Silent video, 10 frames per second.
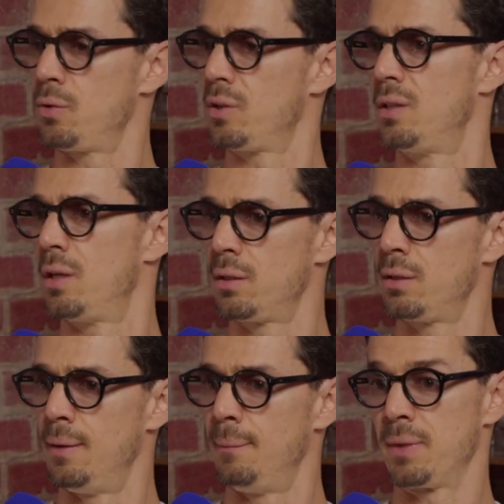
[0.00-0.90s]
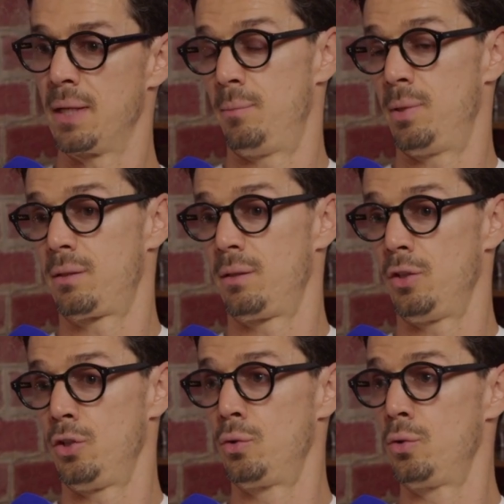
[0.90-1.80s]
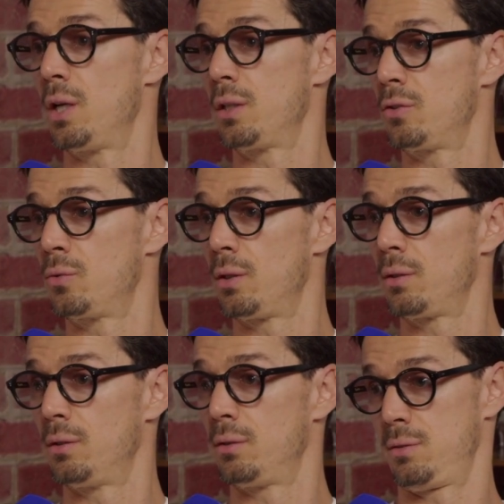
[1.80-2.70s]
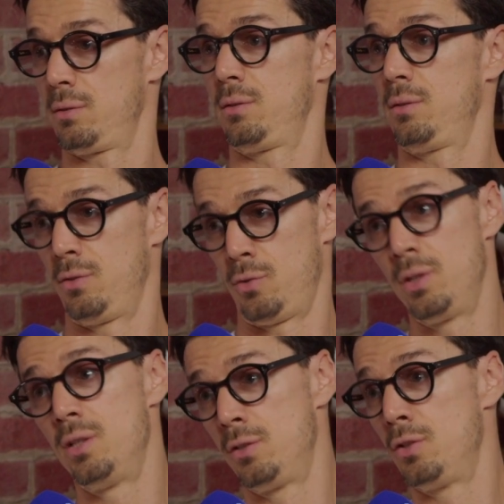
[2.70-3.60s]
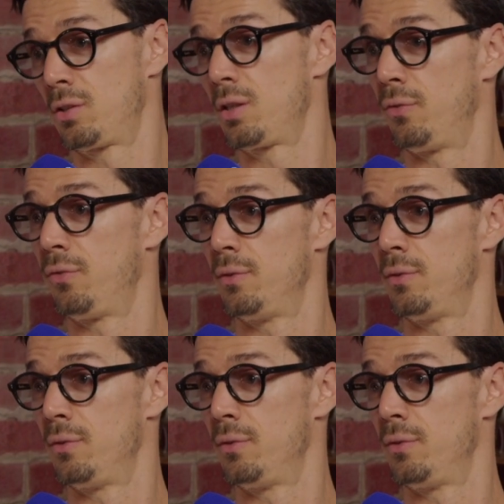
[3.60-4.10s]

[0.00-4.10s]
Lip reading: it's done. But you do that as well, doing it yourself.